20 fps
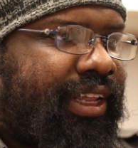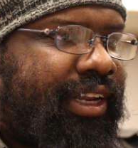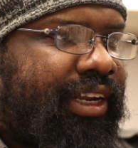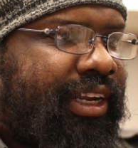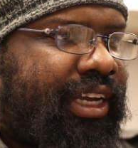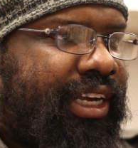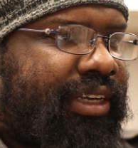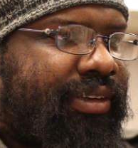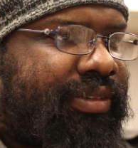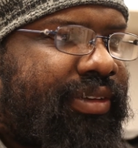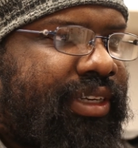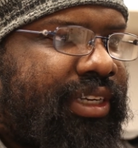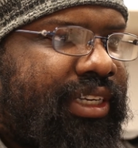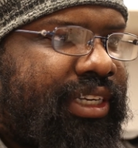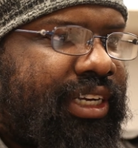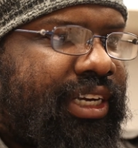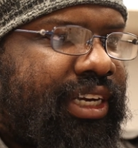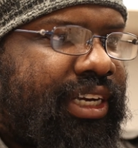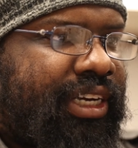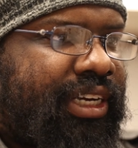Life
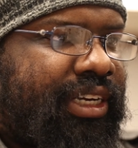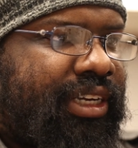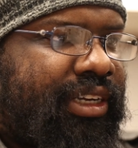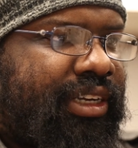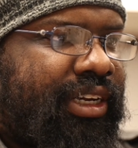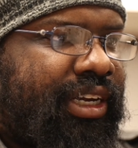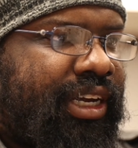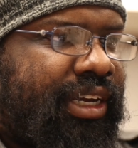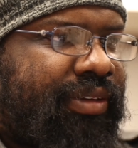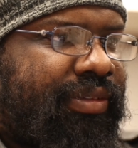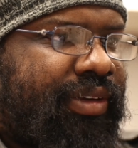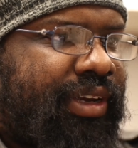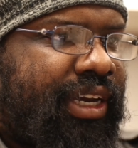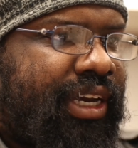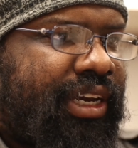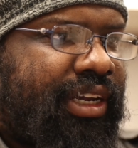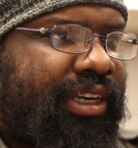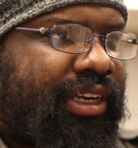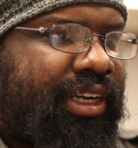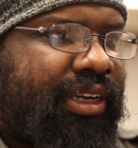cannot have
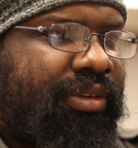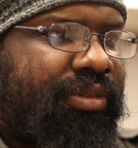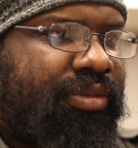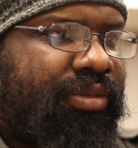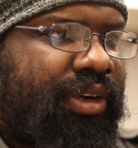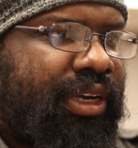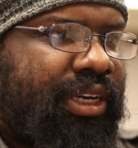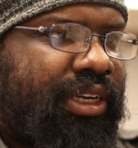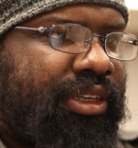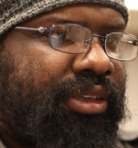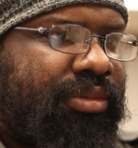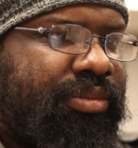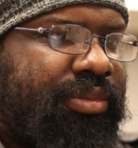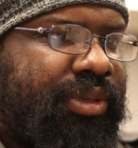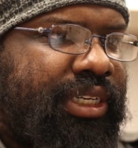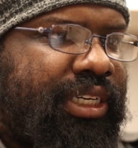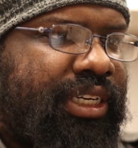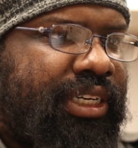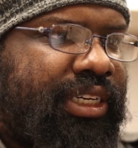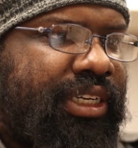had a random
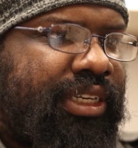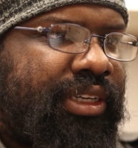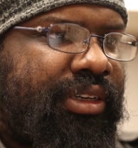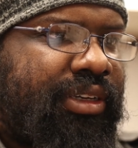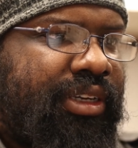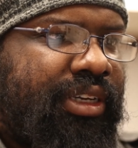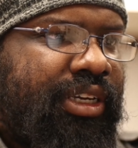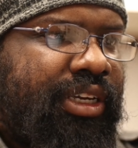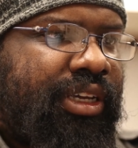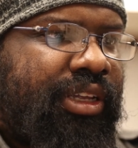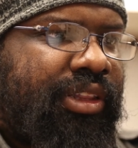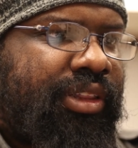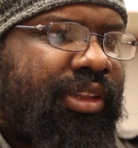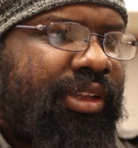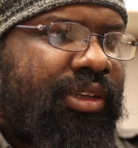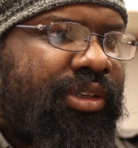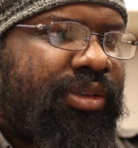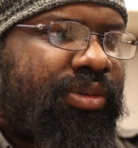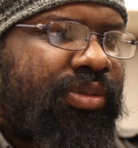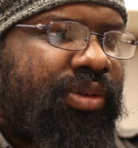beginning.
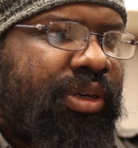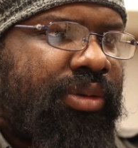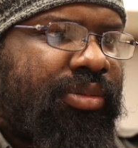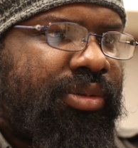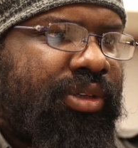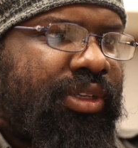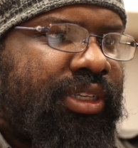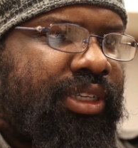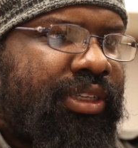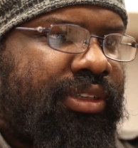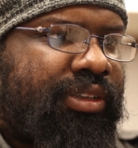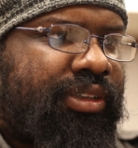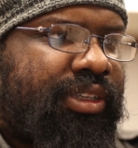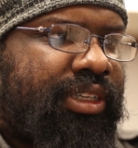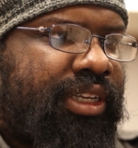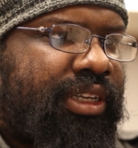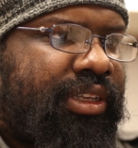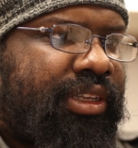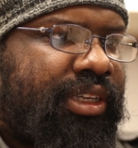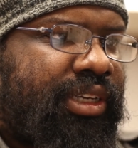The trouble is
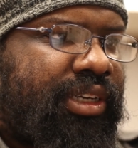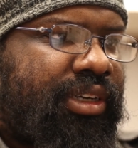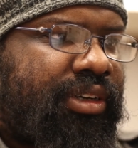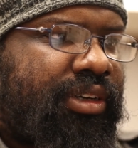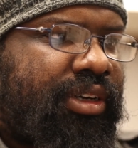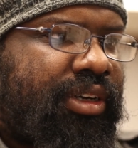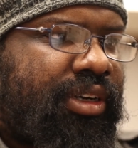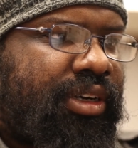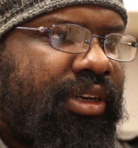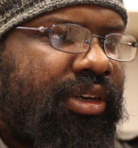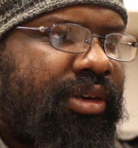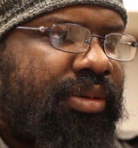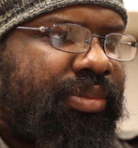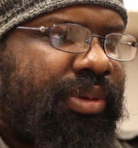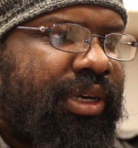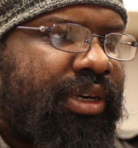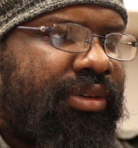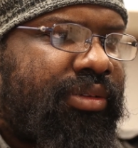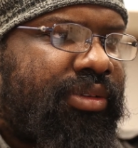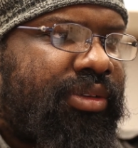that there are
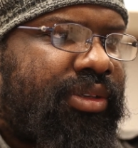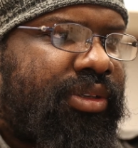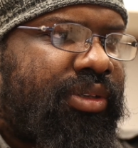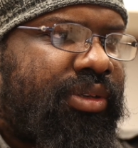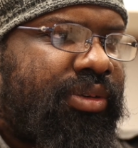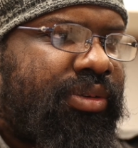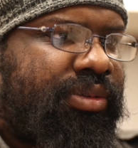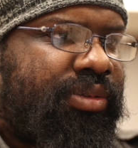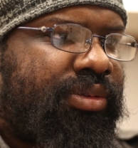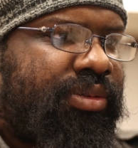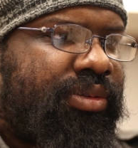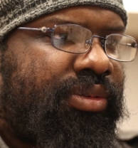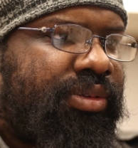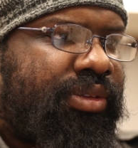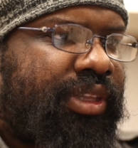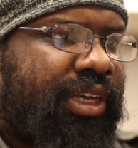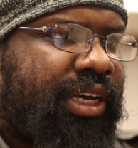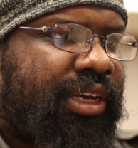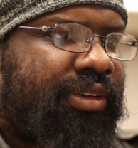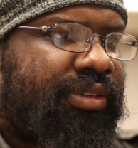about
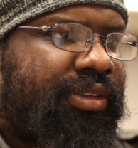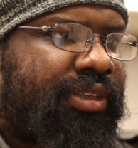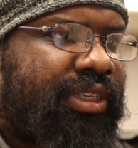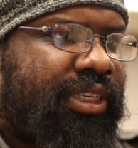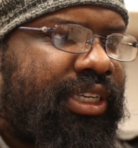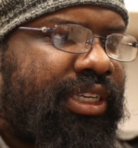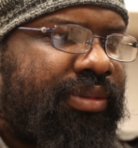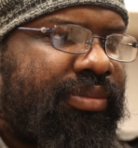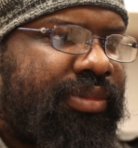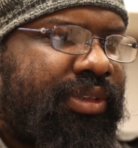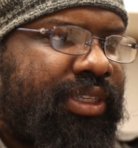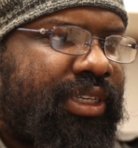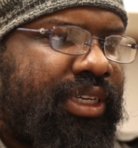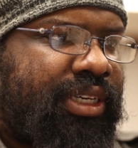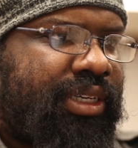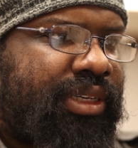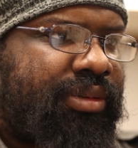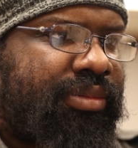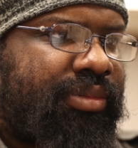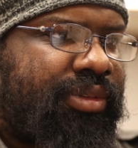2,000
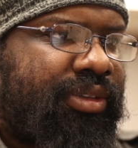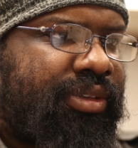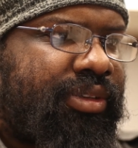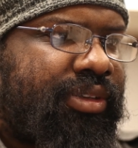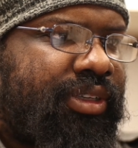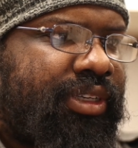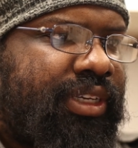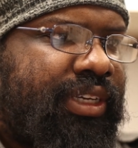enzymes,